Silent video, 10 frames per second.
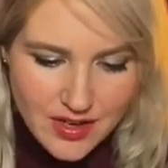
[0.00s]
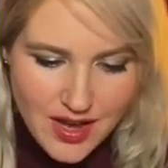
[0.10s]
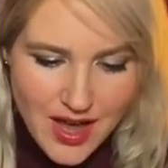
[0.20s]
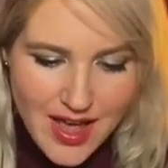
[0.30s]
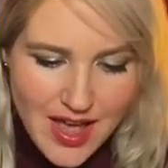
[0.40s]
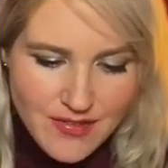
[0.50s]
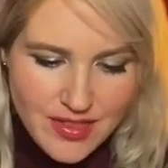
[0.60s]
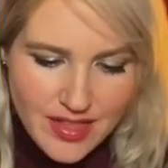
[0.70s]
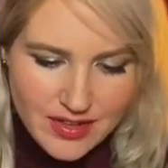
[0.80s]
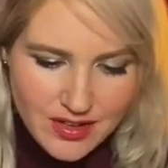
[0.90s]
A heaven
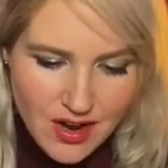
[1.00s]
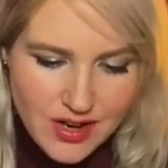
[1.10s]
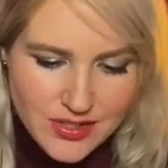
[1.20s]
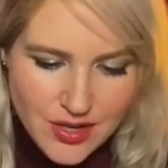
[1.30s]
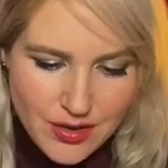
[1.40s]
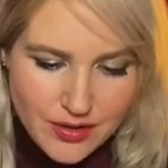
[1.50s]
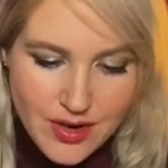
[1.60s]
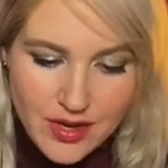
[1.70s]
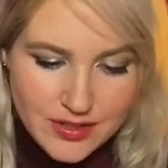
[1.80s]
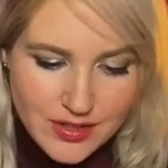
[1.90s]
that God doth
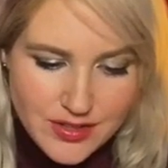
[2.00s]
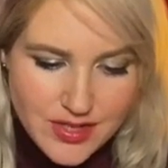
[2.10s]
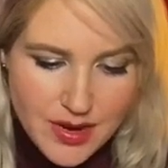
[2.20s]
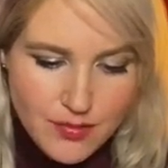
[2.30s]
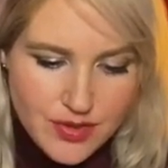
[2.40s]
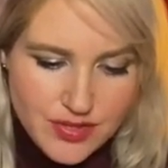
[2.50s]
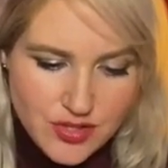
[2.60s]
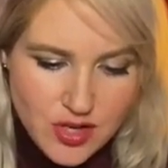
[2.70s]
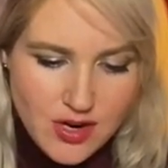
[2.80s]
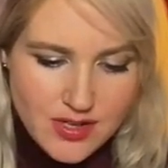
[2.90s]
not condemn with
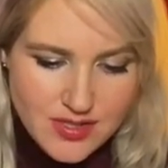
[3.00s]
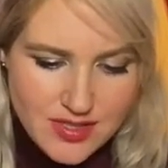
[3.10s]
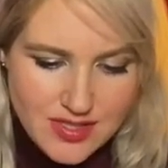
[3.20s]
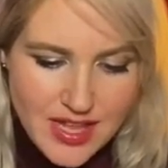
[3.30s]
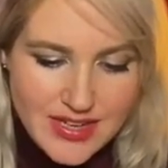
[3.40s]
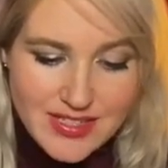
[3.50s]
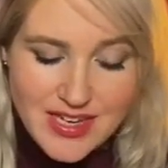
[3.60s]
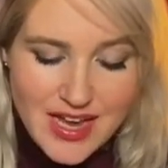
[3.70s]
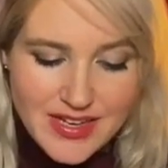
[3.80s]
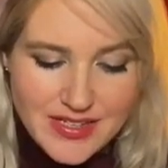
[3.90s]
stars is like a
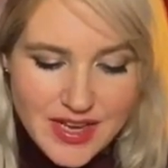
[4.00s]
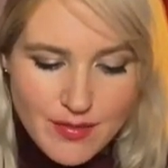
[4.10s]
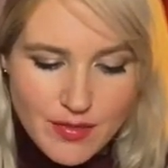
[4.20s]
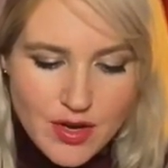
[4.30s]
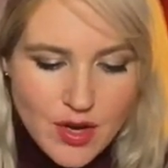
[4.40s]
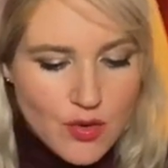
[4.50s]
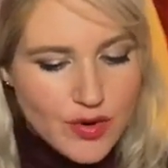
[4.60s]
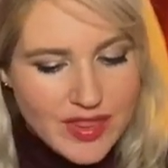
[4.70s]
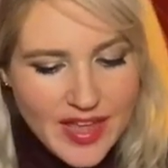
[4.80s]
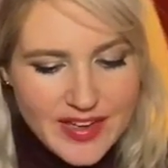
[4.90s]
diadem. We
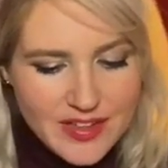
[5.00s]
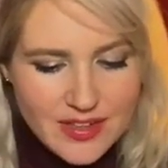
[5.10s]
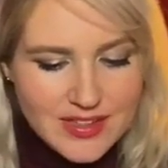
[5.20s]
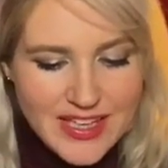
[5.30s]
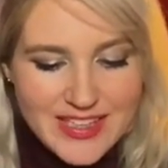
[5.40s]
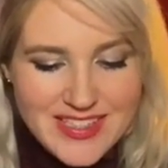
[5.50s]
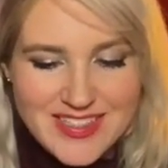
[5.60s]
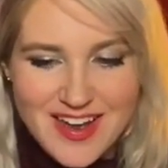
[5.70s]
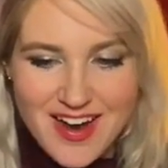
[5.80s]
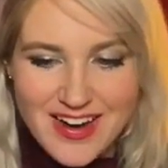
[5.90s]
liken Our Lady's
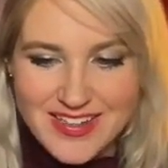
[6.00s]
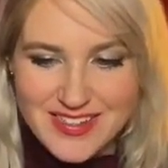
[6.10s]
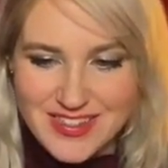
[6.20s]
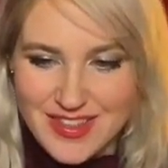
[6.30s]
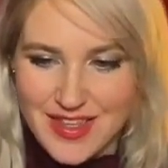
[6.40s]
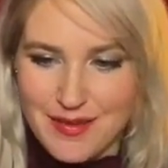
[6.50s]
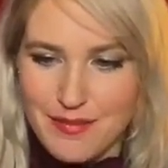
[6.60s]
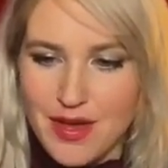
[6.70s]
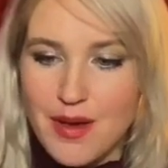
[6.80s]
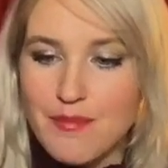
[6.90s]
eyes to them,
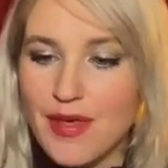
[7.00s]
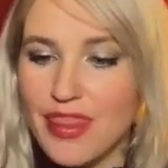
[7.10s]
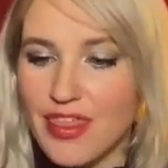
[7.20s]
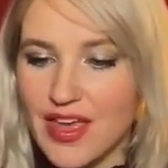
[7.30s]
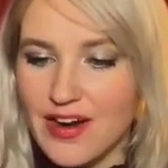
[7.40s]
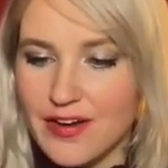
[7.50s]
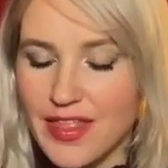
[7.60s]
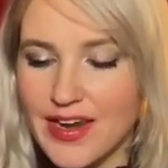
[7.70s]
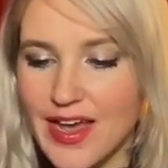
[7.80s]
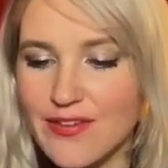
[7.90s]
but there,
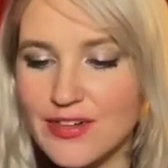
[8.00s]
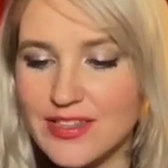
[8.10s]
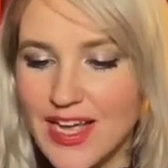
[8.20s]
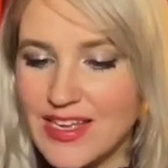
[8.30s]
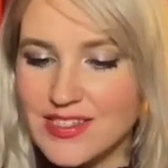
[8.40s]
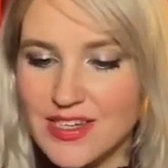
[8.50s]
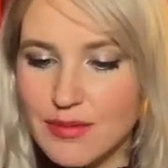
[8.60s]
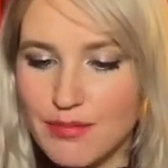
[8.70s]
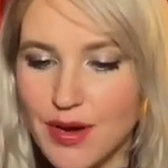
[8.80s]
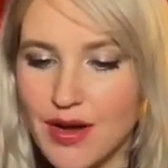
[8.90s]
that everlasting
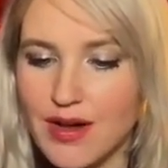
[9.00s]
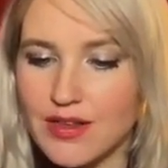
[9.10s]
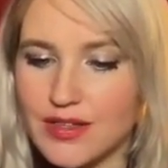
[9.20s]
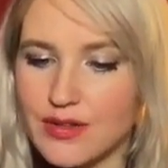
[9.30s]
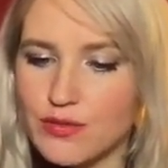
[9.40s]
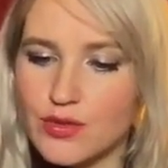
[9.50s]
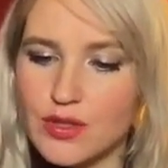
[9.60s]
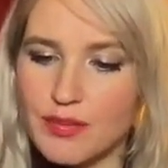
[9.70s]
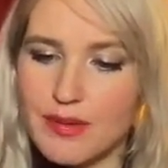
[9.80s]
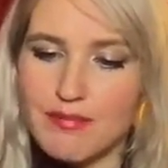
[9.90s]
pall, it would
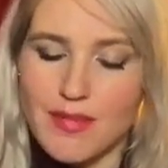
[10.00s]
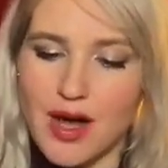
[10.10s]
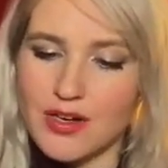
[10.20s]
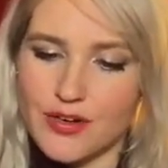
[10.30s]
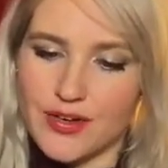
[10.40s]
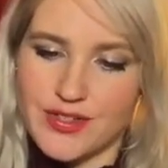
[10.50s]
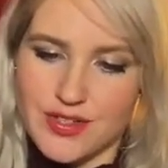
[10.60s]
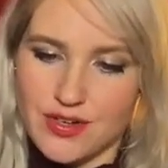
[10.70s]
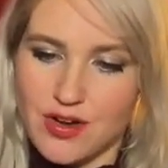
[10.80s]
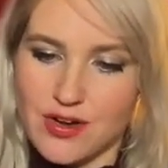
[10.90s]
be mockery to
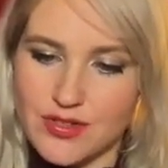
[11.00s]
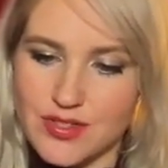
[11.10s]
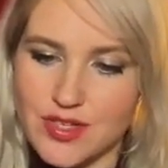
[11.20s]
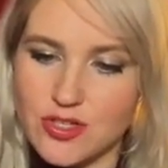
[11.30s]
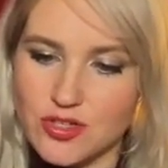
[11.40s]
call such